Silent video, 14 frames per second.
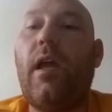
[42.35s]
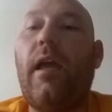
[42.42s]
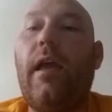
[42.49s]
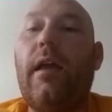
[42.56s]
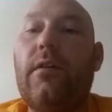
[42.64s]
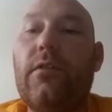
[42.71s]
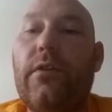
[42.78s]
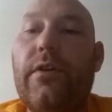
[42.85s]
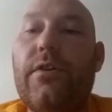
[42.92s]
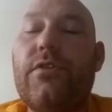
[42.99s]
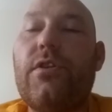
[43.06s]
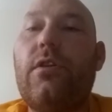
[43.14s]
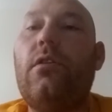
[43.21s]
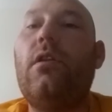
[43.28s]
and
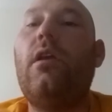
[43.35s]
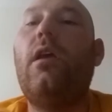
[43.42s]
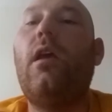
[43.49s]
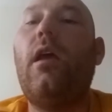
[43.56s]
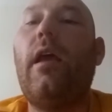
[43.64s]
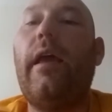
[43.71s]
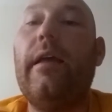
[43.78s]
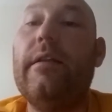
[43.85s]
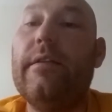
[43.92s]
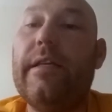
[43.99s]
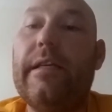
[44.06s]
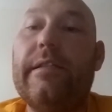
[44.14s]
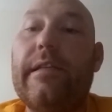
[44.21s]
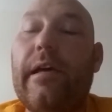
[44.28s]
collision and
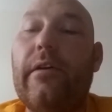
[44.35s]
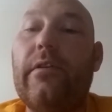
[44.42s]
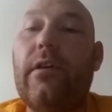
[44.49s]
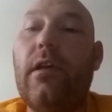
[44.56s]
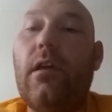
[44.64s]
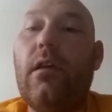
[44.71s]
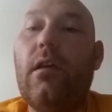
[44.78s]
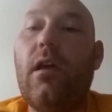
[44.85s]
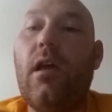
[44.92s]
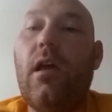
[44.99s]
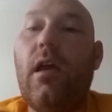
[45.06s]
detailing